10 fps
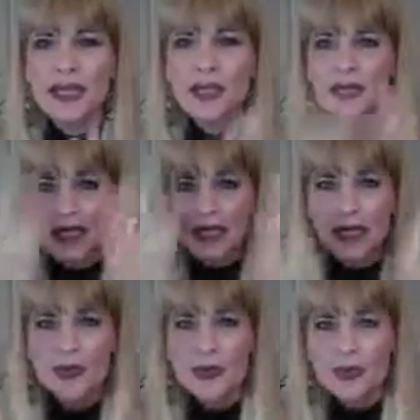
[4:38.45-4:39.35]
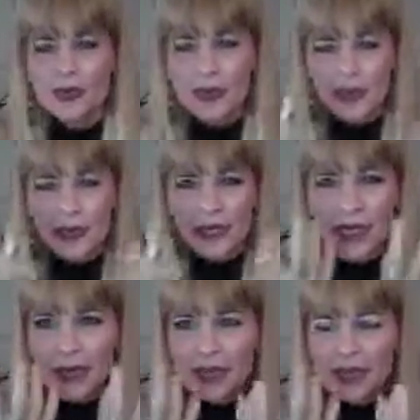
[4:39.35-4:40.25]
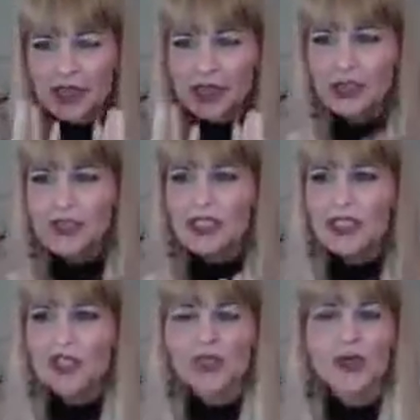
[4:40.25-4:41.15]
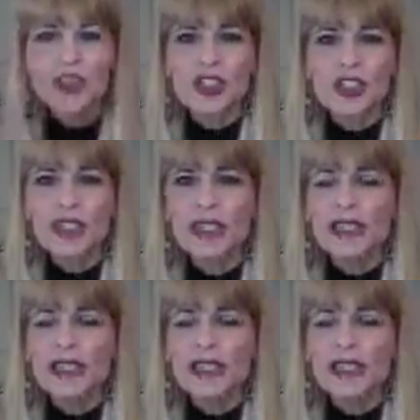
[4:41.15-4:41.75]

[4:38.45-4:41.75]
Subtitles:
I'm going to let it come through, and I'm going to use it to nourish and